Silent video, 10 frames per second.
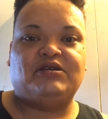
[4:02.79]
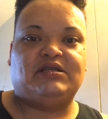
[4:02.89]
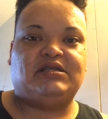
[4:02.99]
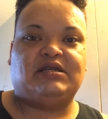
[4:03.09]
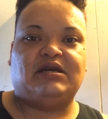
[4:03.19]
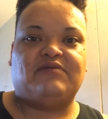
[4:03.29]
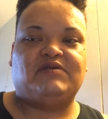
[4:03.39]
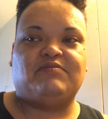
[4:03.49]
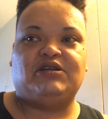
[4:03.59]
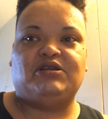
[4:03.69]
and stuff
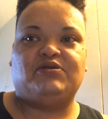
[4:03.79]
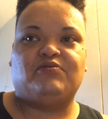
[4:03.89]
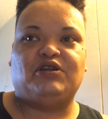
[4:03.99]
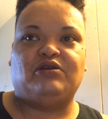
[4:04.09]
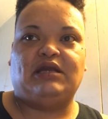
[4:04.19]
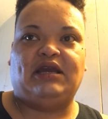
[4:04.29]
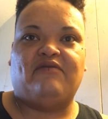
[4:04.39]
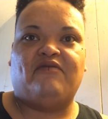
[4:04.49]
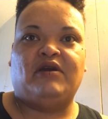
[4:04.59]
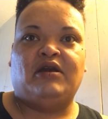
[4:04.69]
smudges when you leave